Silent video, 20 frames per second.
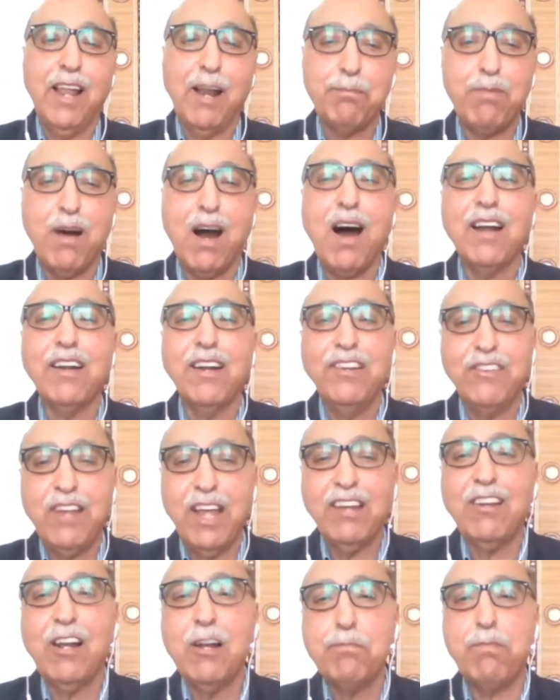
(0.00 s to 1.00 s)
they're part,
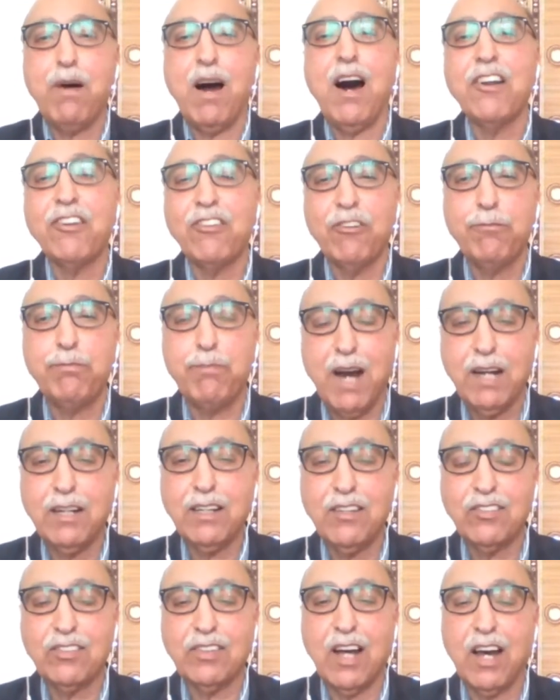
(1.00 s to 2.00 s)
integral part of
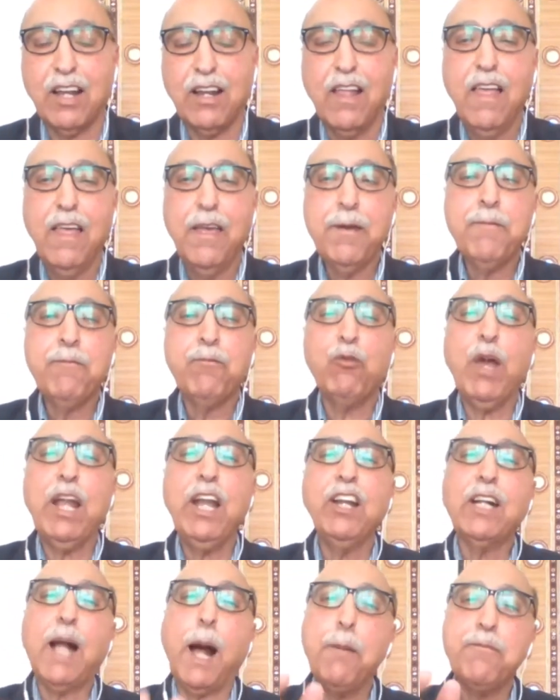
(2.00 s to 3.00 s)
Pakistan. And
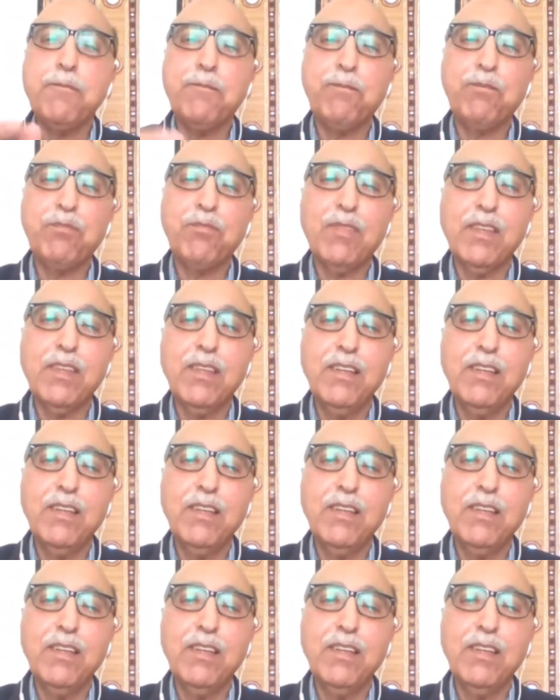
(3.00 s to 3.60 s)
when that is exactly